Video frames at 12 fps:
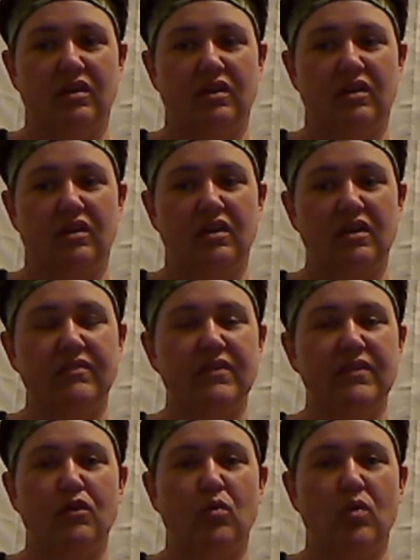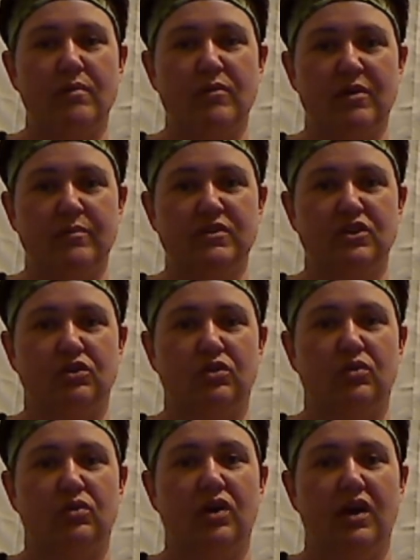even though I'm up to,
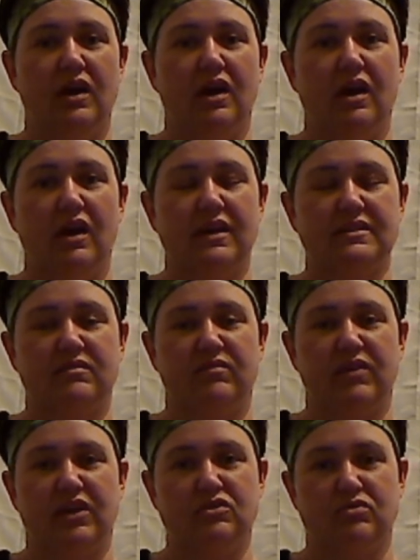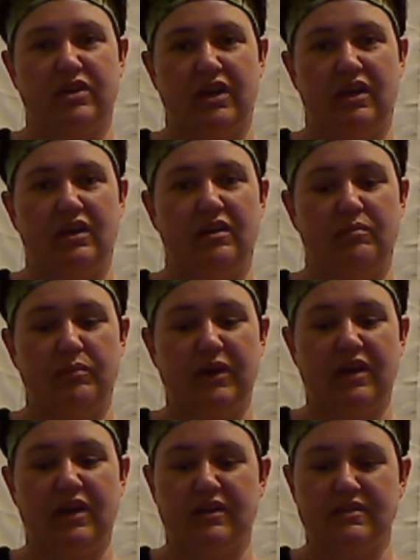it's a victory
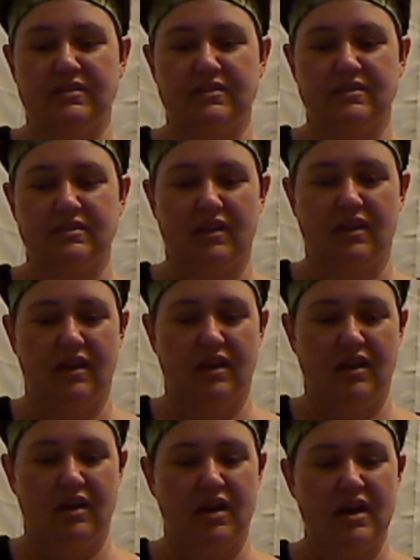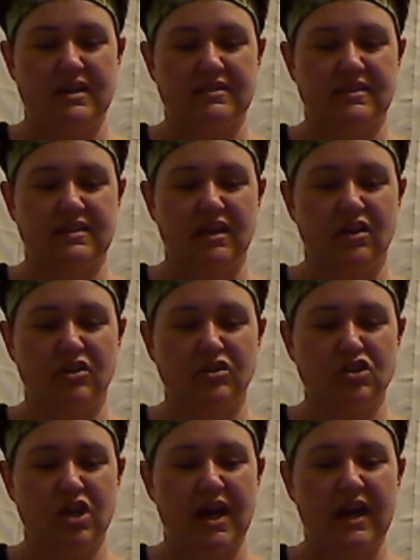because I stayed on
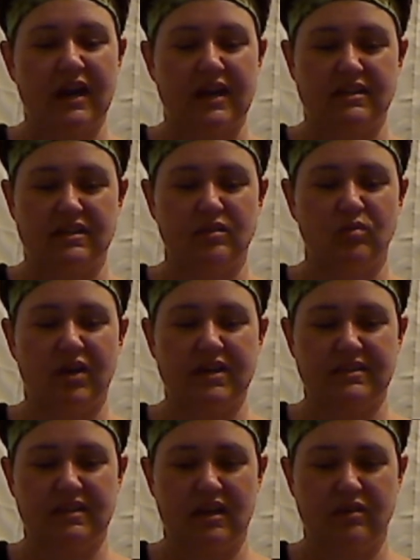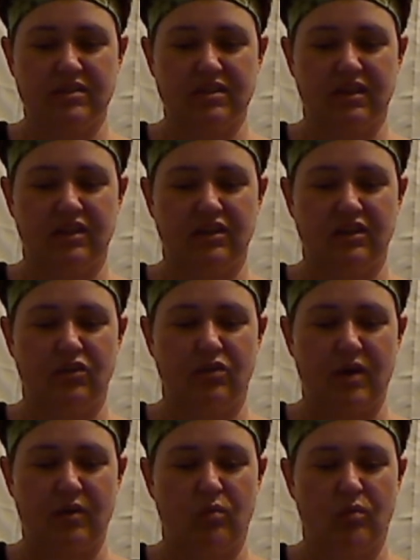track. I did what I said I was going to do.
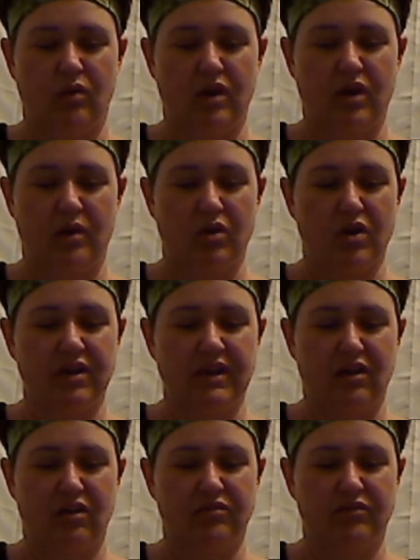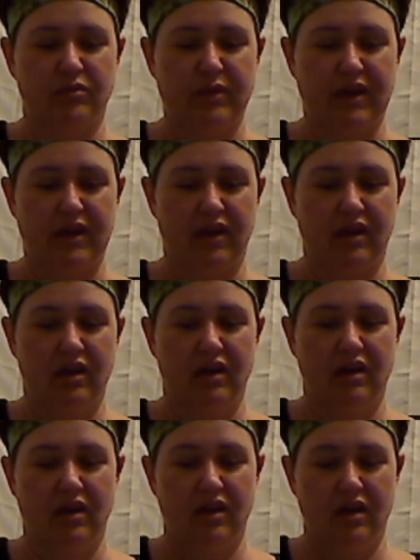I worked out for my
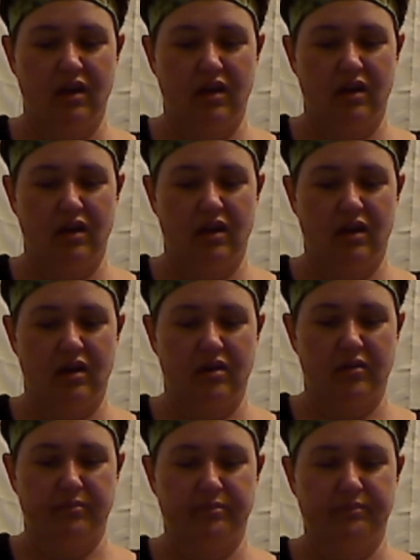9